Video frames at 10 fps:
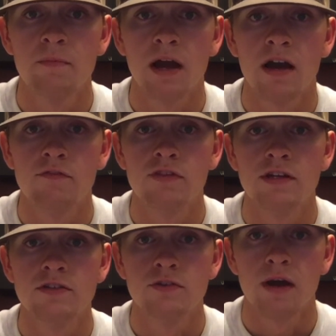
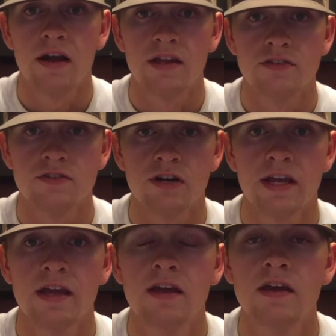conflicts throughout history.
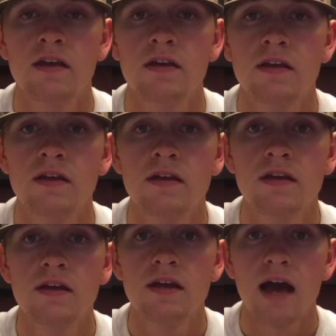
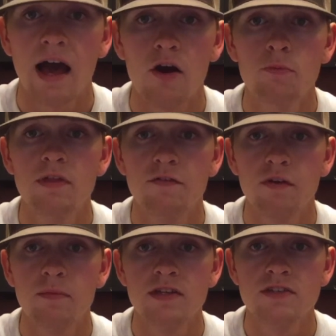I hope that
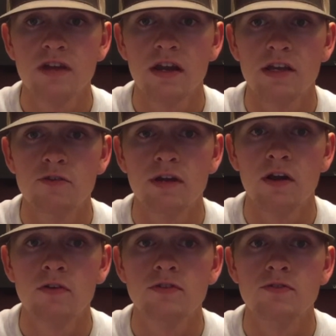from this study you can
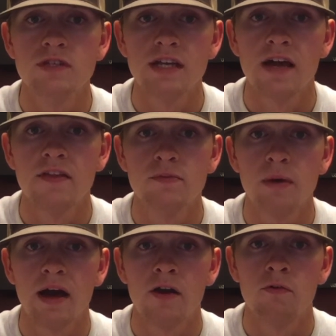also see how this
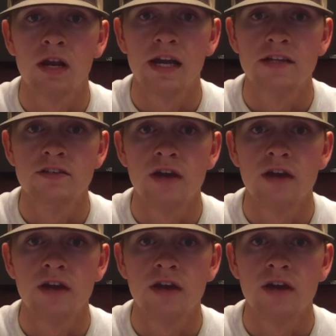battle relates to